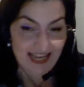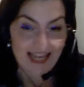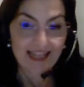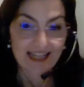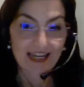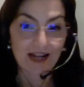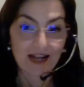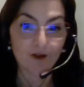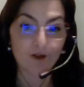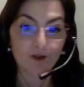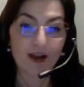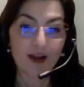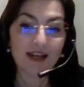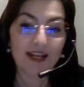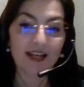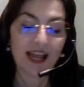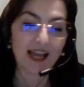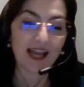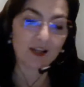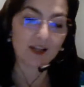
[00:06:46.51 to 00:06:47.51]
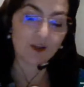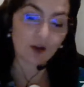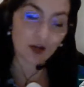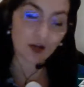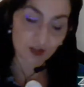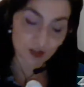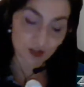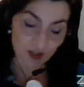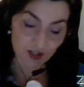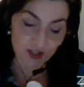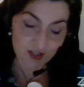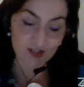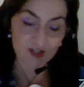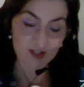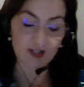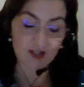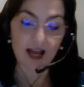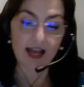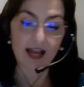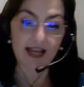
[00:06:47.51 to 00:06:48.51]
And I already had, not
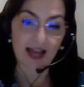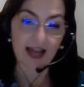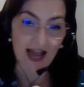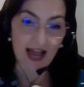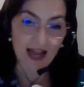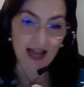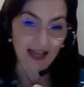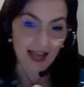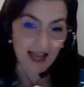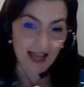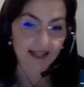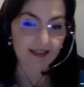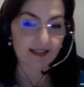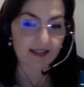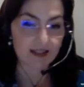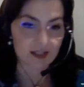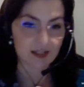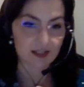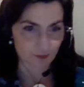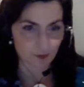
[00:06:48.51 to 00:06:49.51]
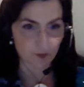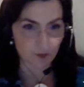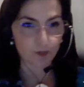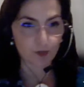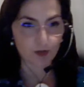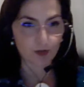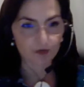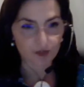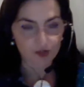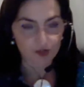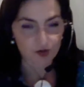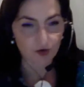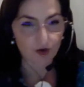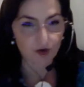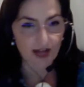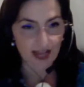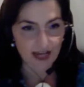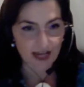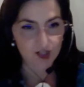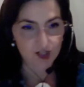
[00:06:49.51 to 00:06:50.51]
just, I had this previous
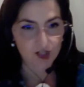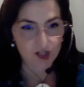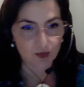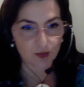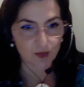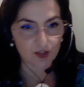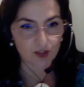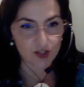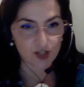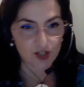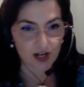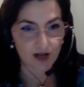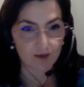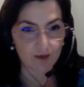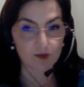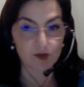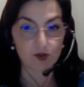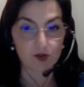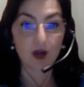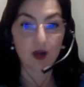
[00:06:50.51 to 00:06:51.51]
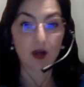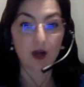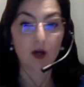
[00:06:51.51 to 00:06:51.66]
connection with JAMS